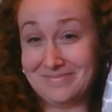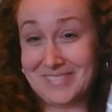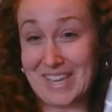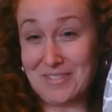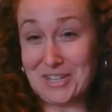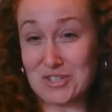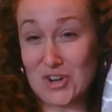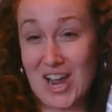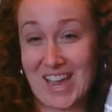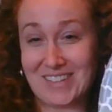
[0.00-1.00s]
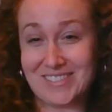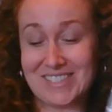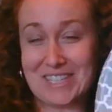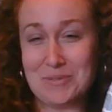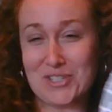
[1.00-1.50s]
Give it a try.
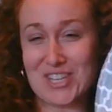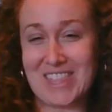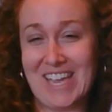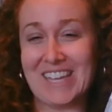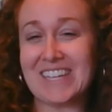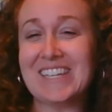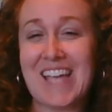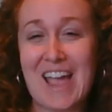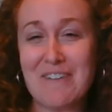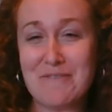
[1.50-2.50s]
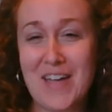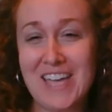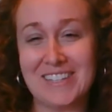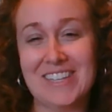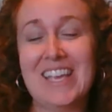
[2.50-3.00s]
See what you think. Have
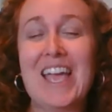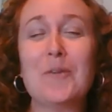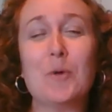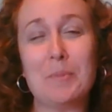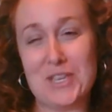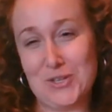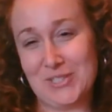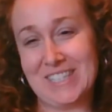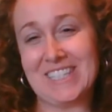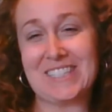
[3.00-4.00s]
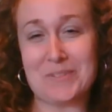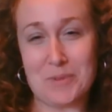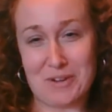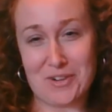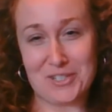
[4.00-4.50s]
fun. We'll be using this in
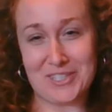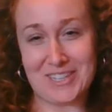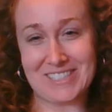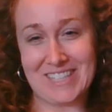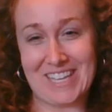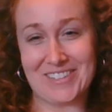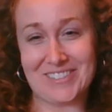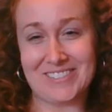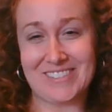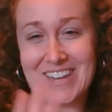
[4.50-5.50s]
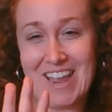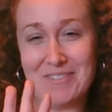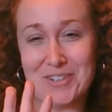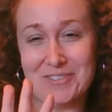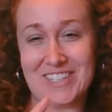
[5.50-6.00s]
one of our songs later.
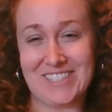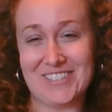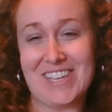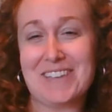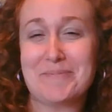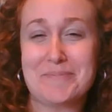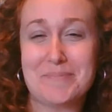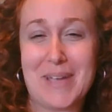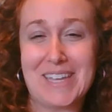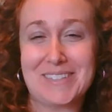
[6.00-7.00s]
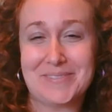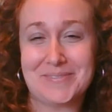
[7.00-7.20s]
Have a good rest of your day. Bye.